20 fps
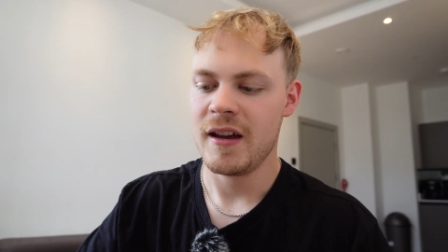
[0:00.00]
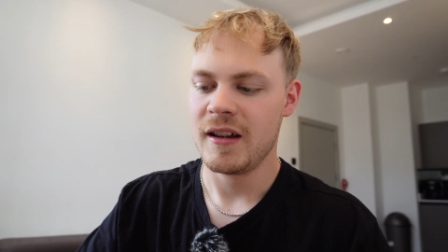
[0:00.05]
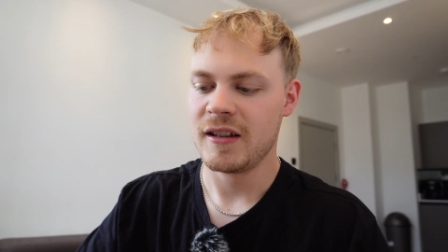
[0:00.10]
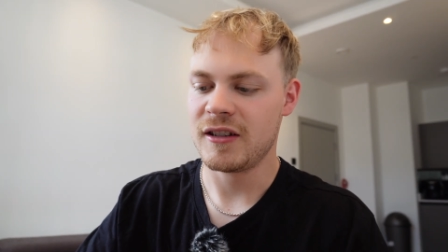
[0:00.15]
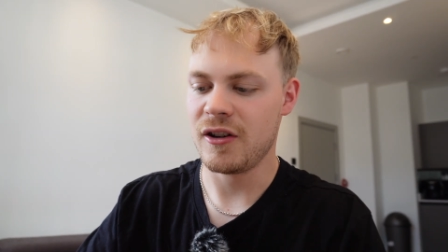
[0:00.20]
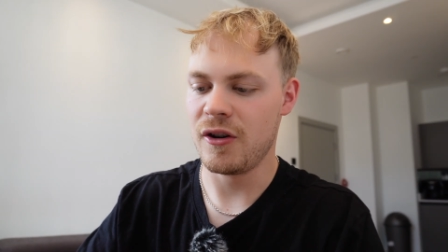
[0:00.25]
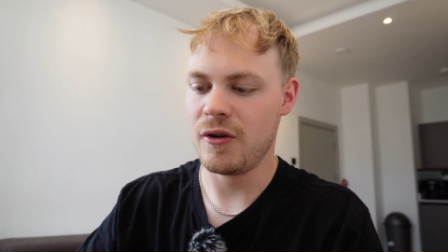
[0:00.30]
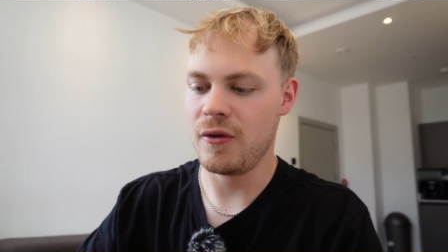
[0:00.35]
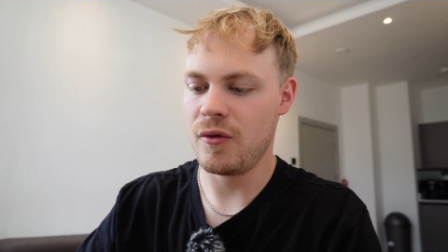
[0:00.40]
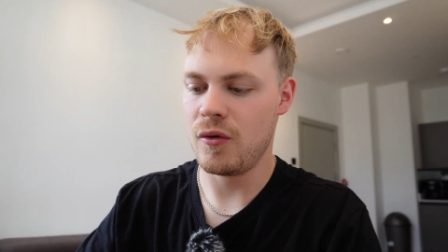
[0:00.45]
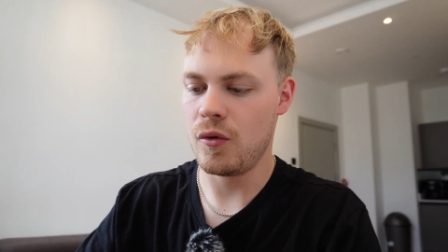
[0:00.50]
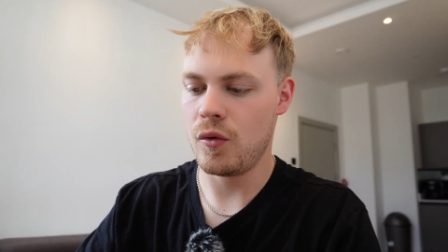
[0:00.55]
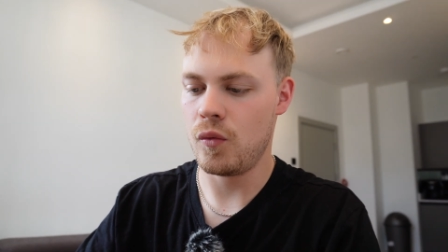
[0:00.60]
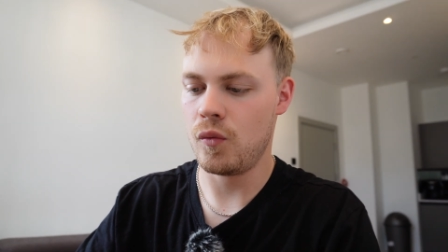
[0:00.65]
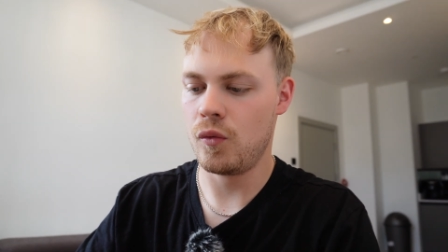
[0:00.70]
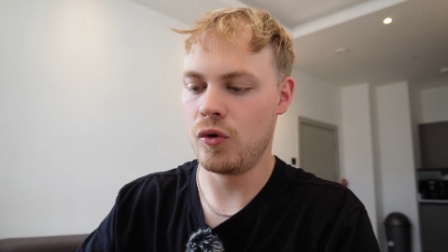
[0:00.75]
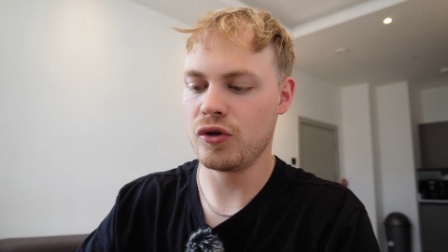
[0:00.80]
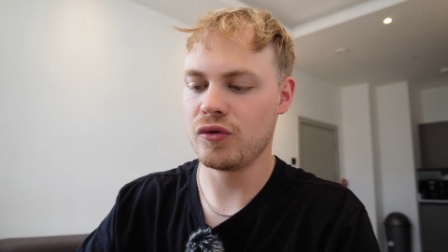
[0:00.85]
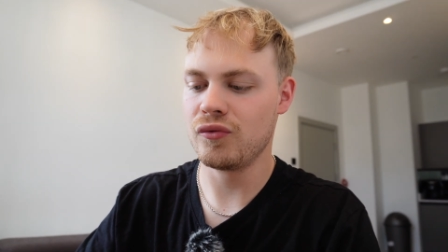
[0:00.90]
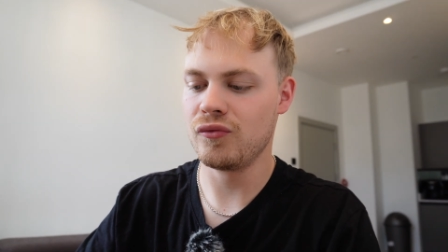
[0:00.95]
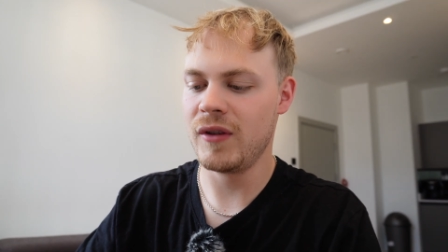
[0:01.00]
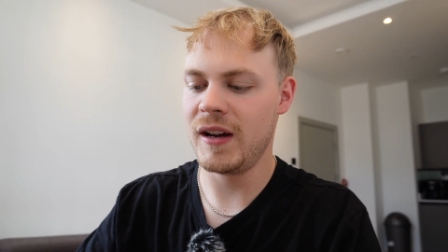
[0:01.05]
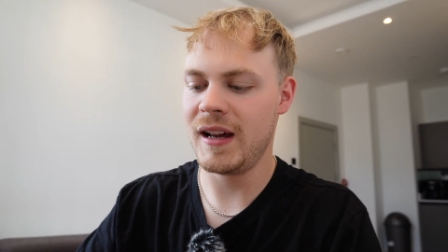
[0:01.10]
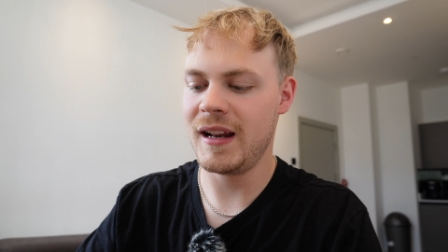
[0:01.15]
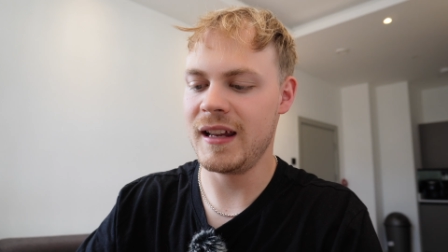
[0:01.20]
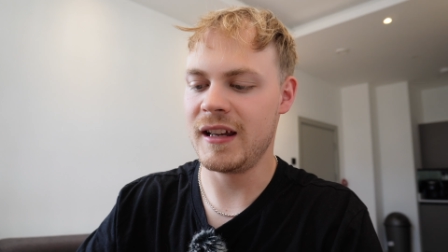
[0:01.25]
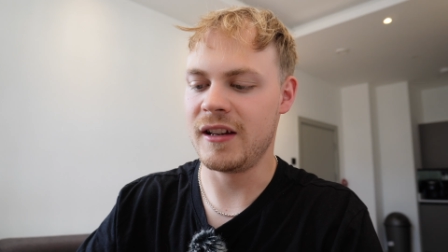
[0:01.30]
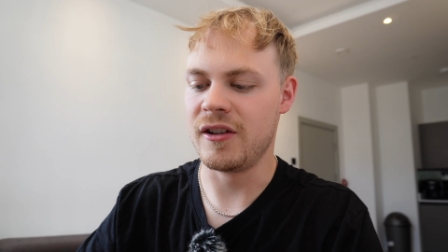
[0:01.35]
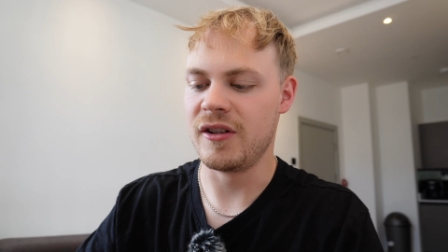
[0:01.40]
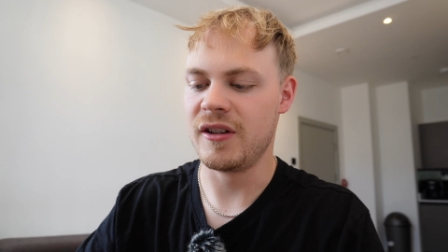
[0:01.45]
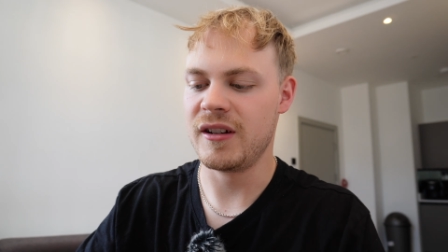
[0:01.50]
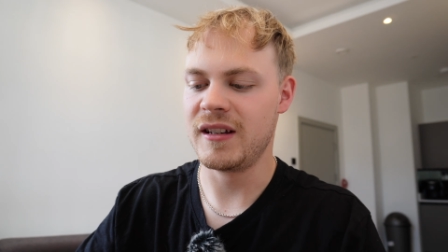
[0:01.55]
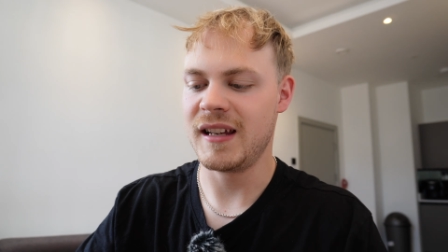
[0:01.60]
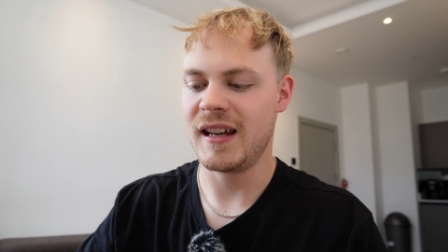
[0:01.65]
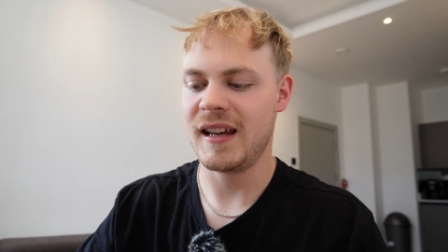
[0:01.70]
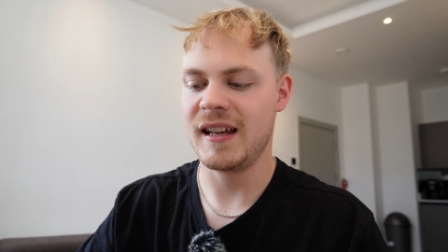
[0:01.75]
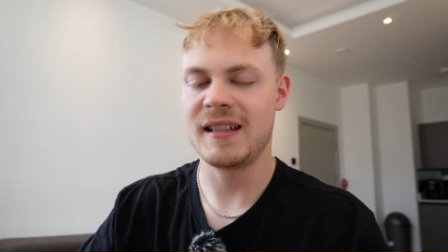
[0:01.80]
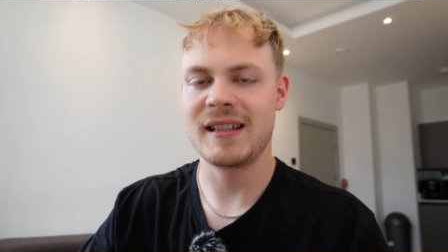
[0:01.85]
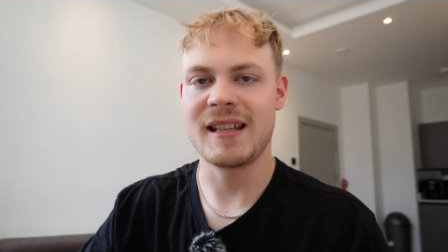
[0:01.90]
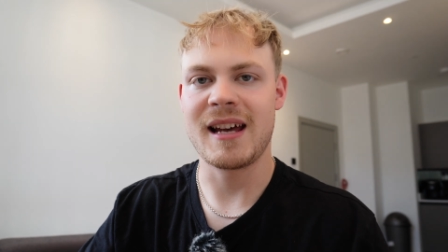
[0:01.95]
So What's really good
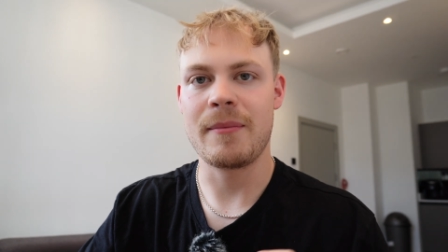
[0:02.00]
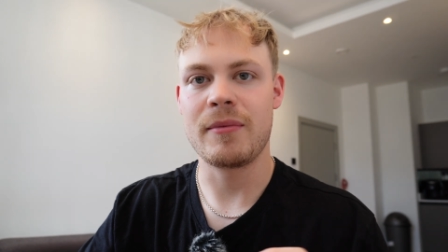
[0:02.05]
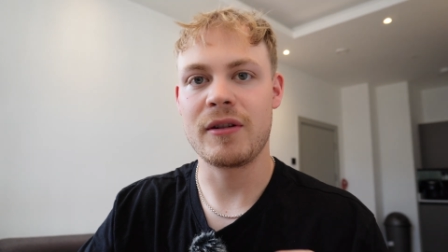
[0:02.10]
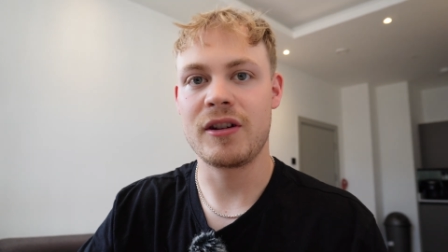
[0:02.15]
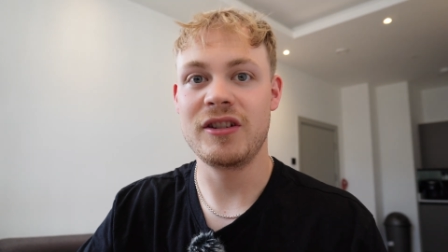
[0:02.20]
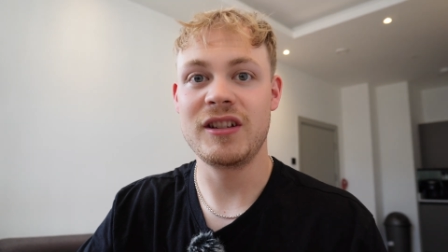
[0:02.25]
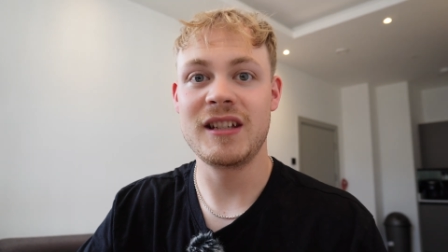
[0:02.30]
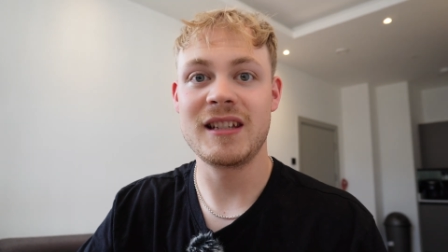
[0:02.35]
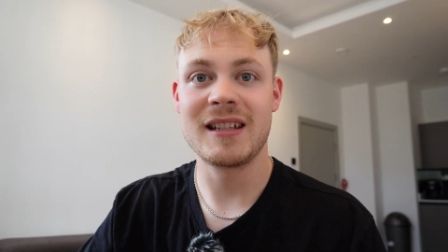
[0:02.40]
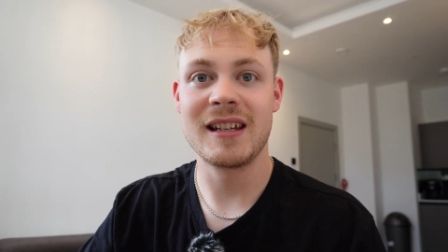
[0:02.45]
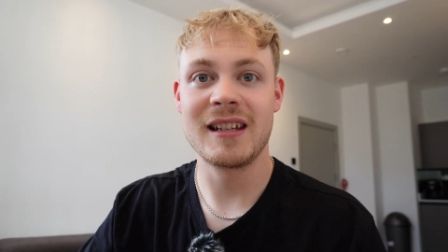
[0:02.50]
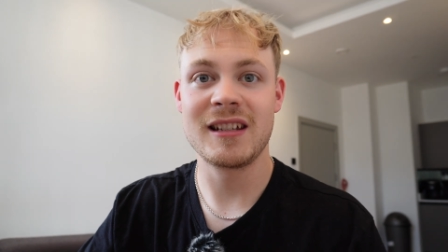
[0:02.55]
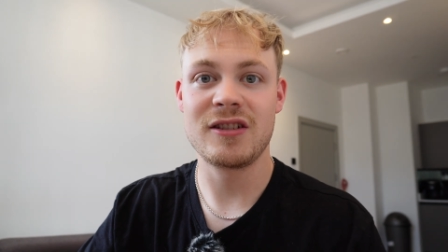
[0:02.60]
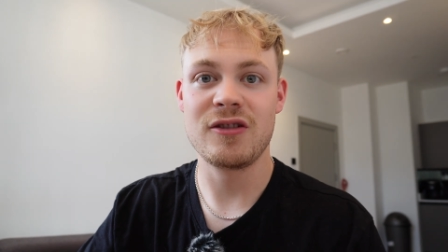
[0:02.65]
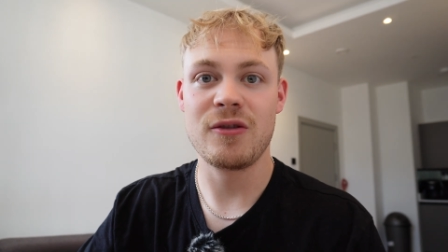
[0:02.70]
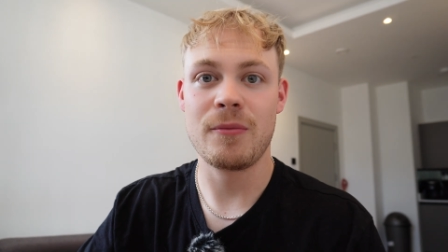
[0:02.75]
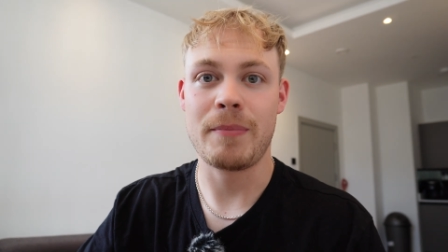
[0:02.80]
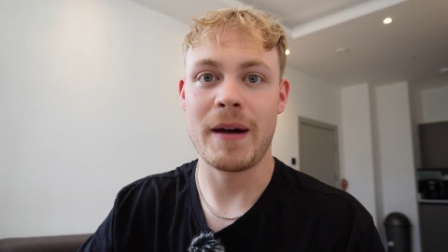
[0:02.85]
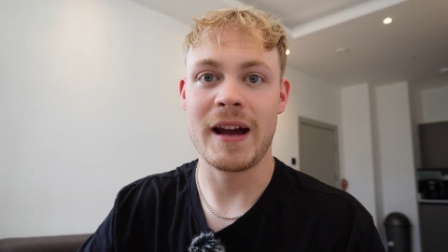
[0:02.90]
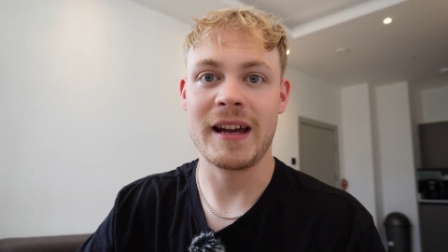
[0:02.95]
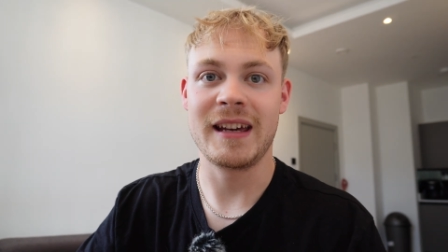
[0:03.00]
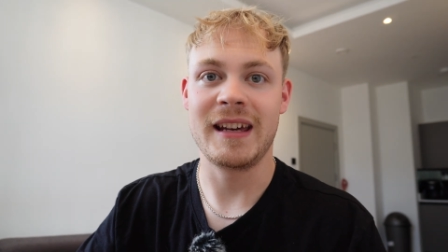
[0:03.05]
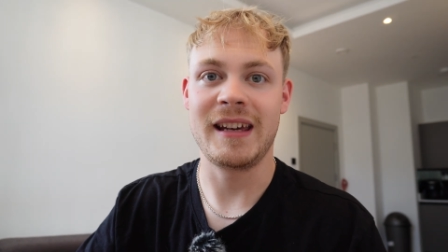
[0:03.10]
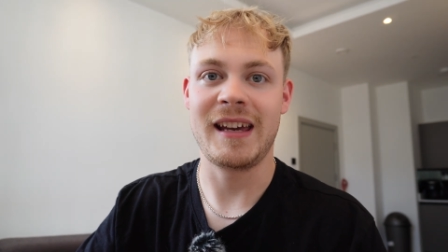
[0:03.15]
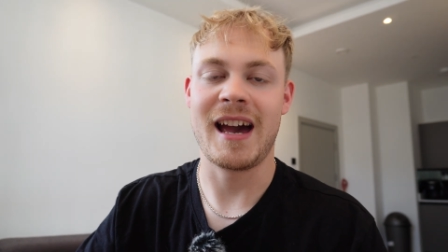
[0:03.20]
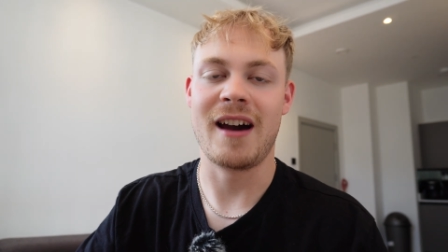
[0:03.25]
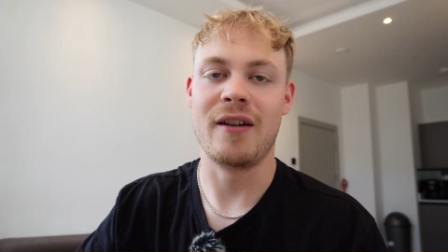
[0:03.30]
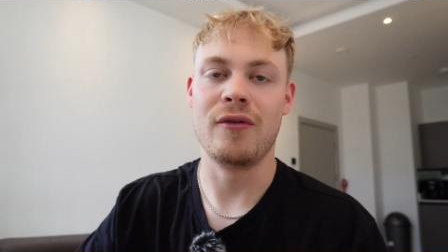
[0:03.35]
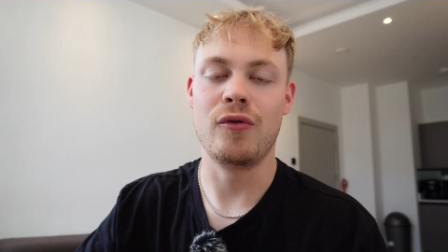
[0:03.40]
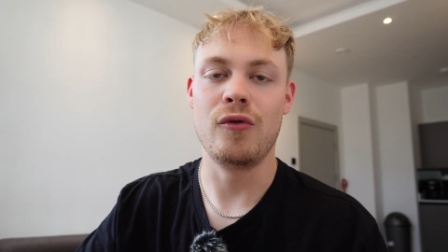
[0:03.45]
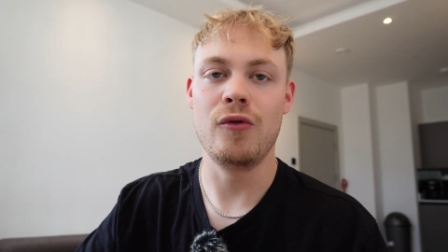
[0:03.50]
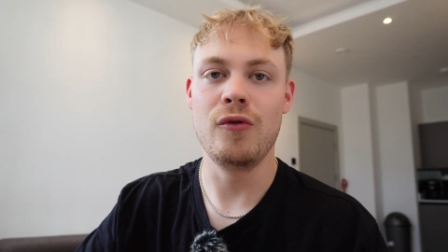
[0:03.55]
is that because it's linked to your bank account,